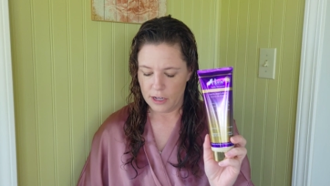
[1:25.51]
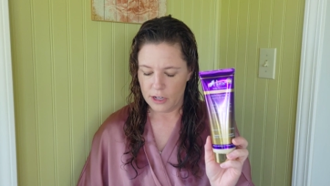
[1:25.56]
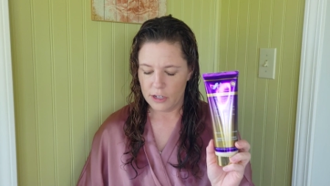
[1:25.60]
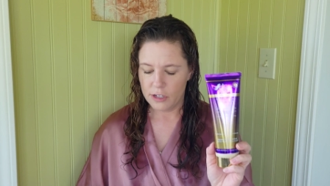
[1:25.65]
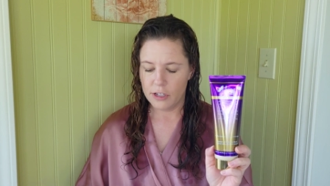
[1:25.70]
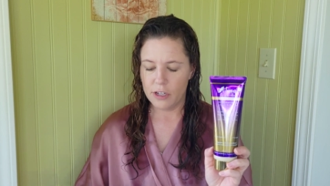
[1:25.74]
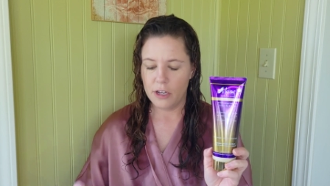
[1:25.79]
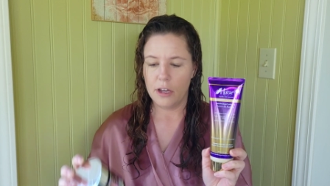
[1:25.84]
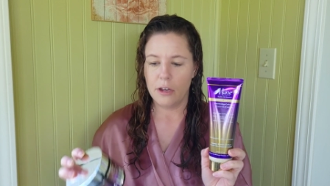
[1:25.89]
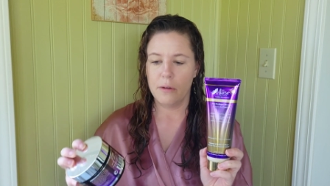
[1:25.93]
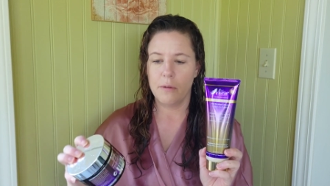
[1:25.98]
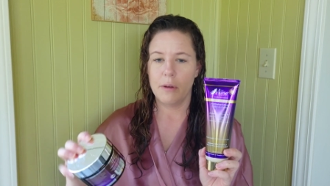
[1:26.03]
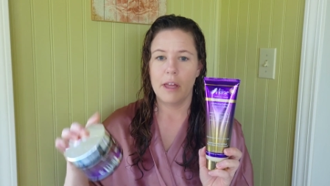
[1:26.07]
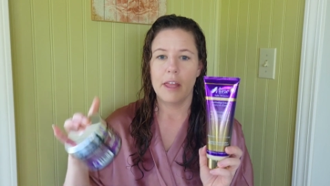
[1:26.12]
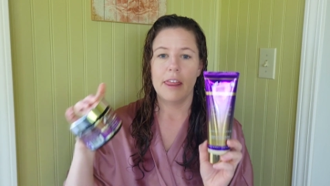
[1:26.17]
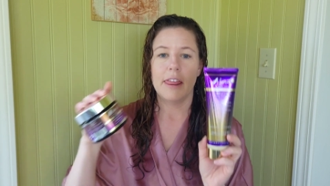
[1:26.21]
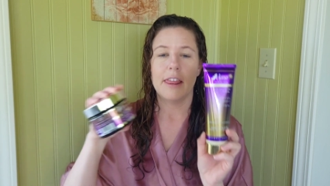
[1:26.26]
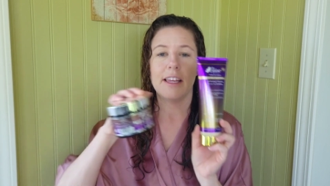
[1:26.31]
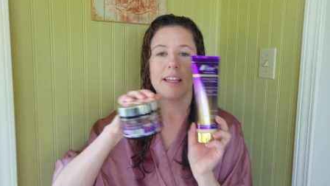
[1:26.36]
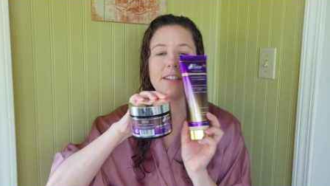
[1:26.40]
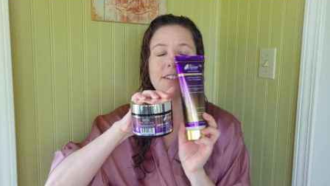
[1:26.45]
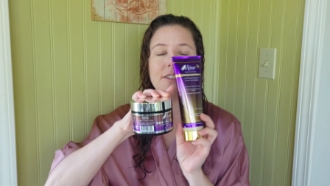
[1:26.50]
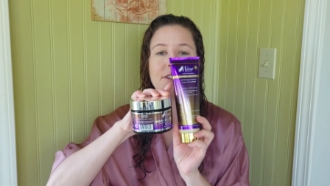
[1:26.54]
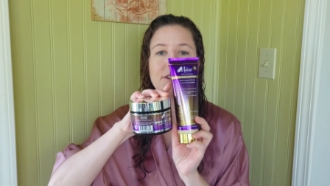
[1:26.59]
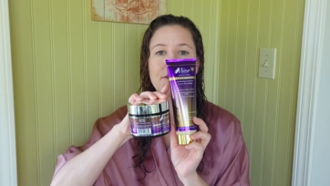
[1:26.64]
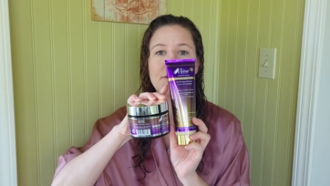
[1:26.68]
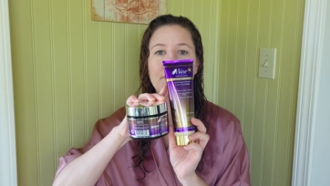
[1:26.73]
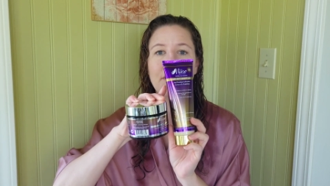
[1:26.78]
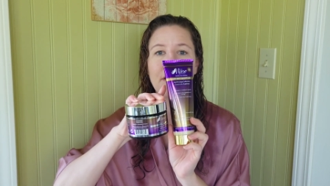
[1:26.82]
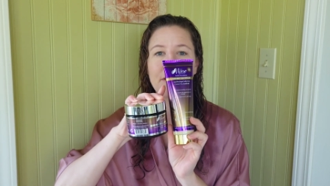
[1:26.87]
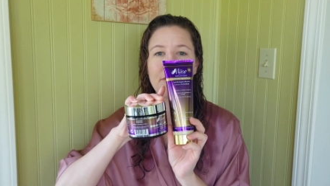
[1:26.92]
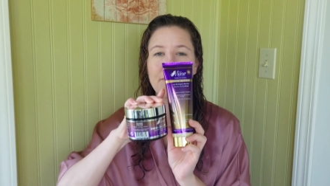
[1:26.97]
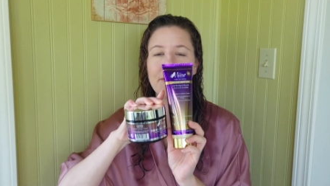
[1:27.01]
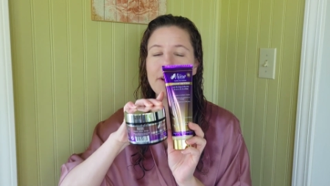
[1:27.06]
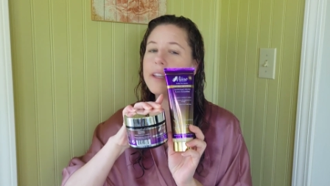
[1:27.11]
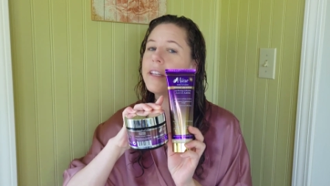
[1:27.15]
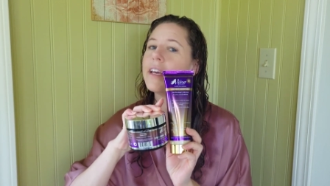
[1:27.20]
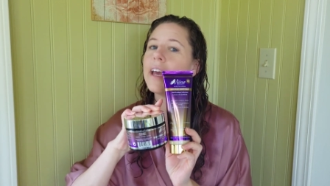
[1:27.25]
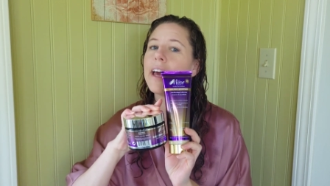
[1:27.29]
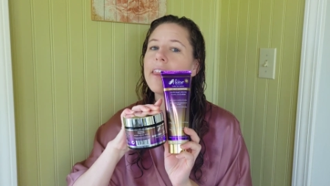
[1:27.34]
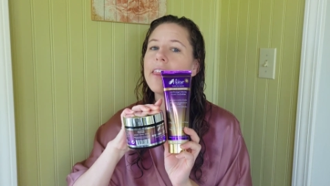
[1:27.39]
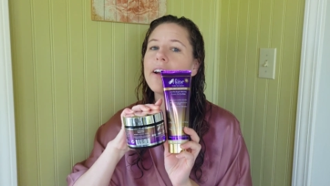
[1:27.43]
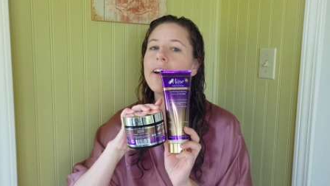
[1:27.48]
So these two are going
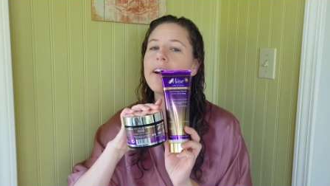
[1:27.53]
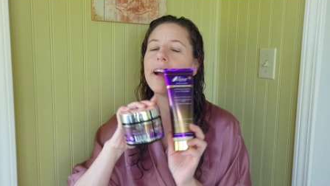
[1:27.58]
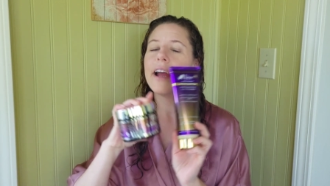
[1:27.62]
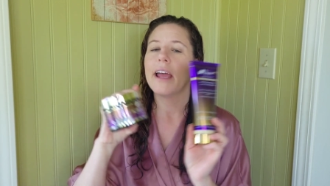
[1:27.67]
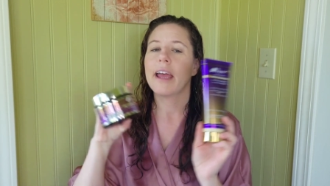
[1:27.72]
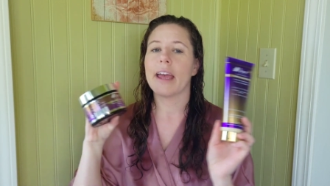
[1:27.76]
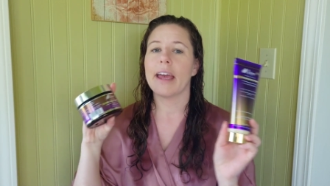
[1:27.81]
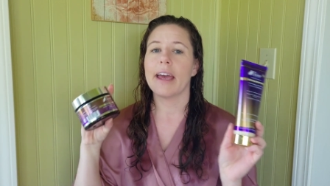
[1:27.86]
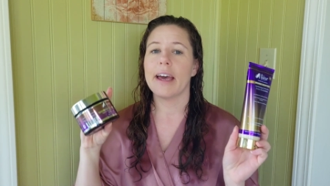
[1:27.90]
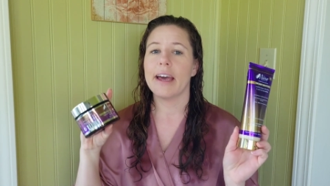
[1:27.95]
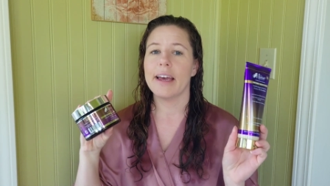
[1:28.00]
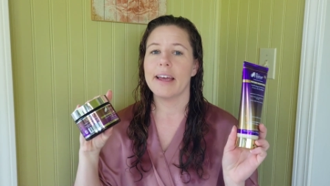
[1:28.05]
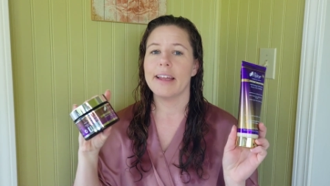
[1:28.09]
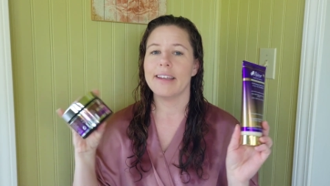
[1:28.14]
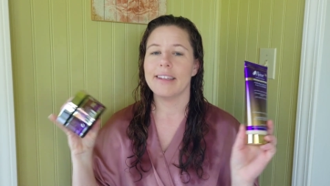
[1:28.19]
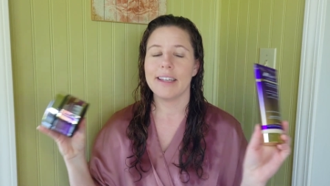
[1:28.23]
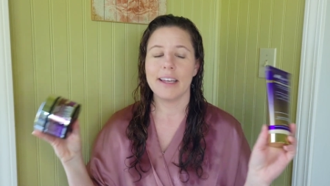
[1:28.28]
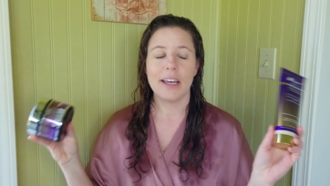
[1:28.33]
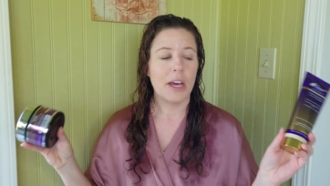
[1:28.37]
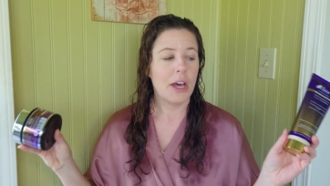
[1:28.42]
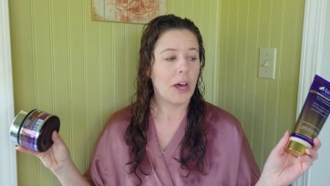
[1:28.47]
together, and